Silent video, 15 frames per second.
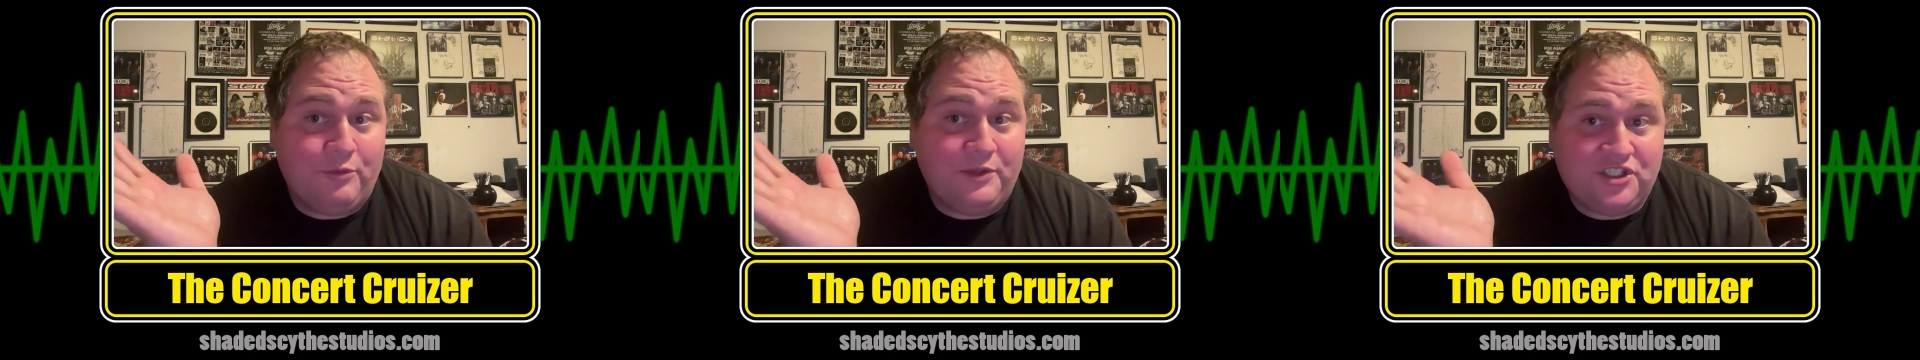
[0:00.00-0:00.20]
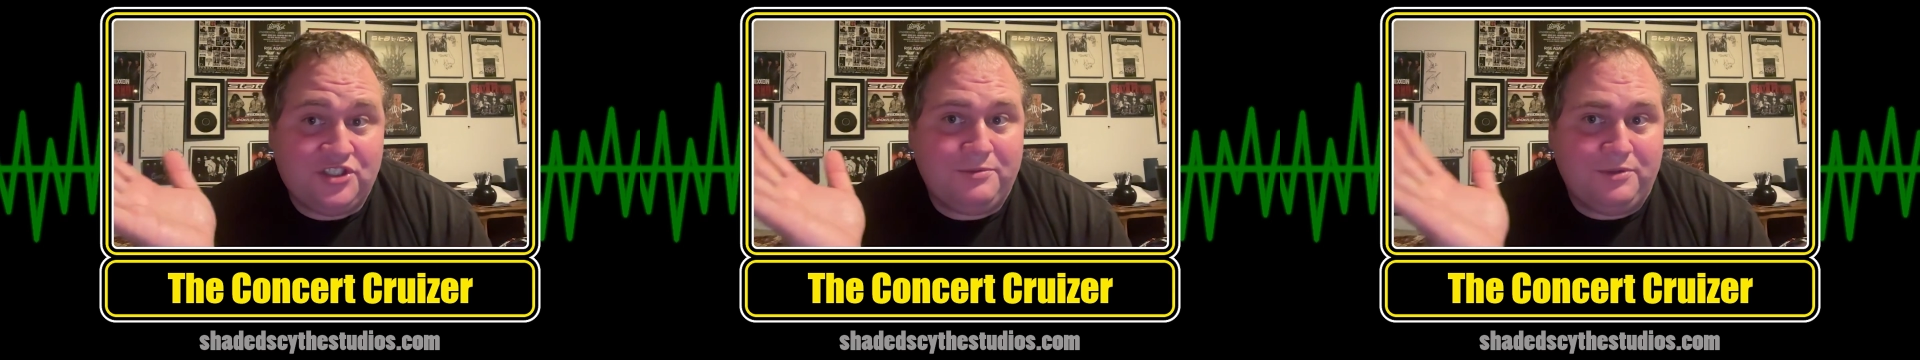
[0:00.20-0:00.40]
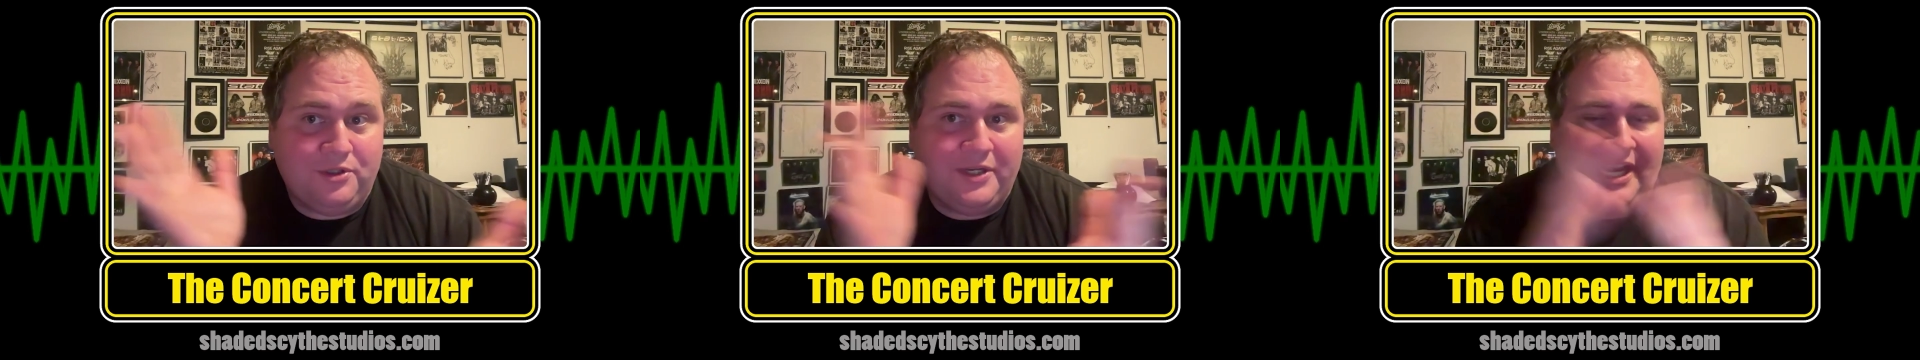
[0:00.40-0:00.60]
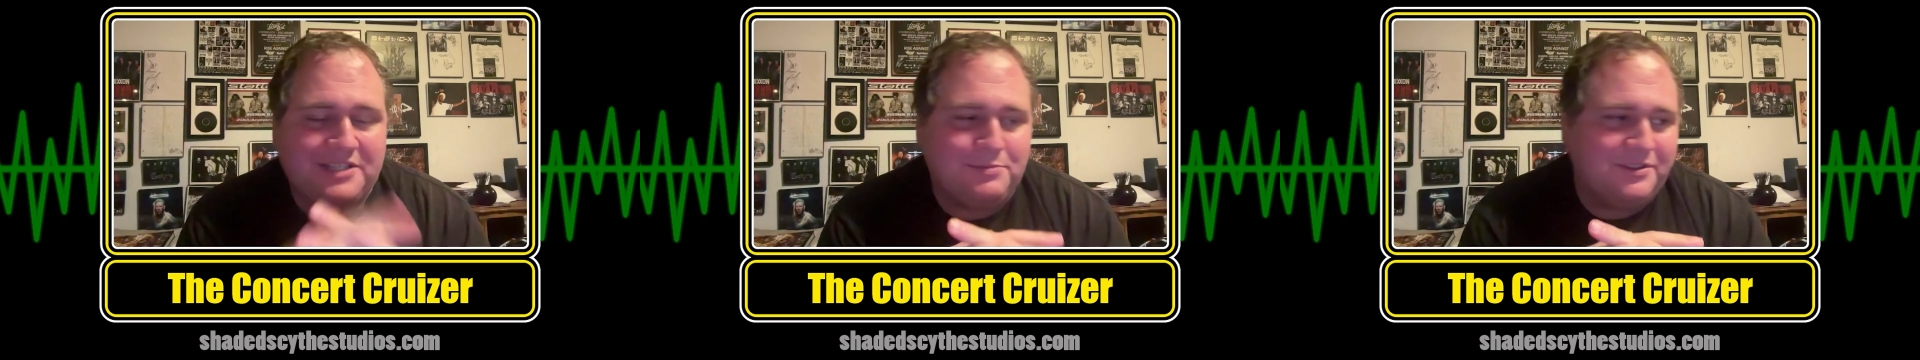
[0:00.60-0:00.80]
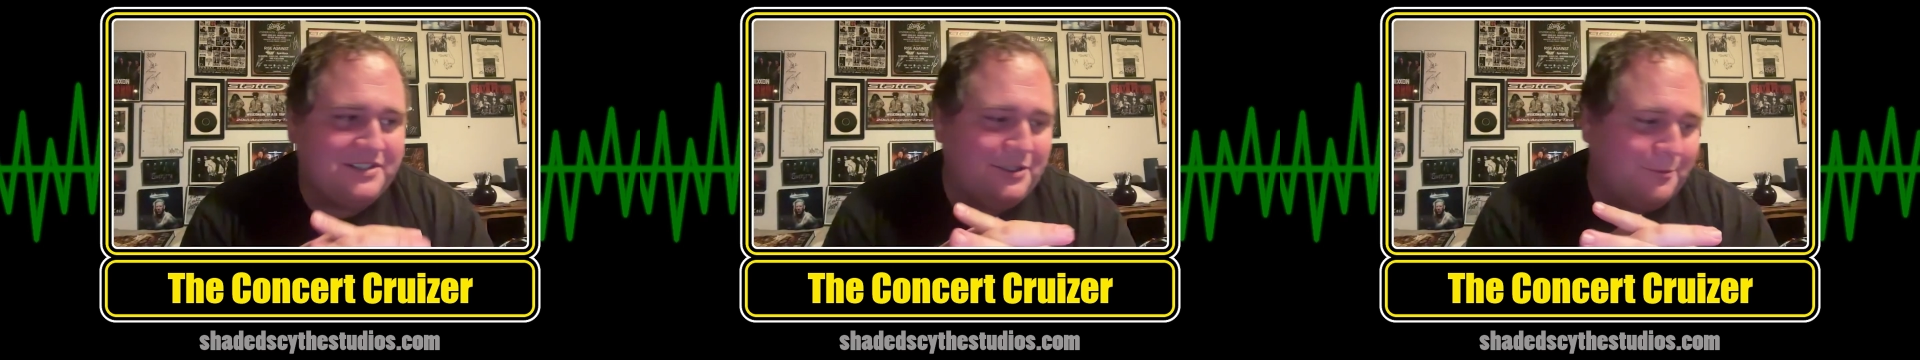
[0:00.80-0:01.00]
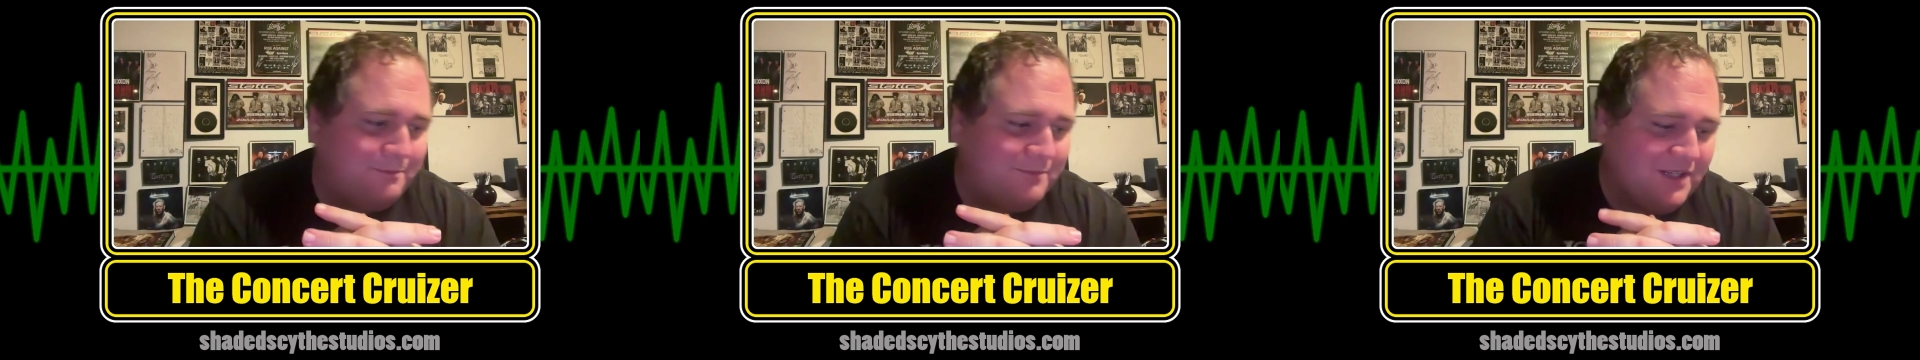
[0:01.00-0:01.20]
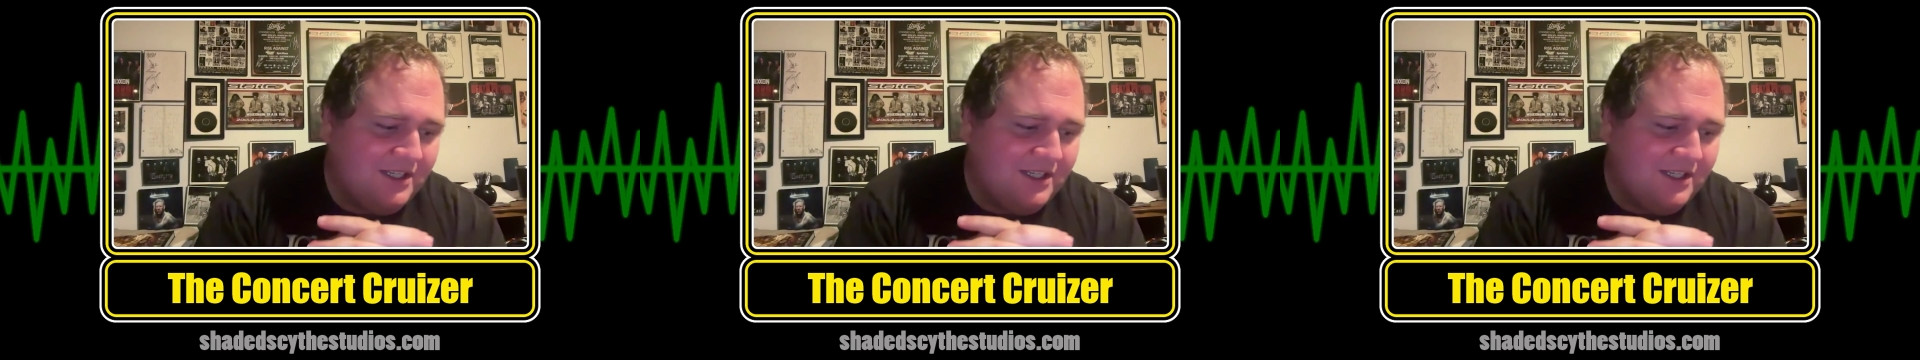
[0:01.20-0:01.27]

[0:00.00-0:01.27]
which you guys will too.